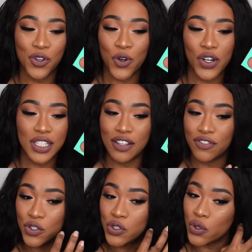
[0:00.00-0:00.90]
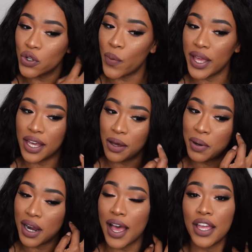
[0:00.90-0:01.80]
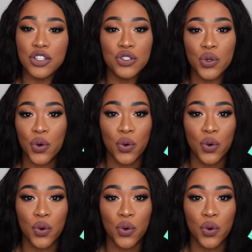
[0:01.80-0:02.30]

course if you saw the way it applied you saw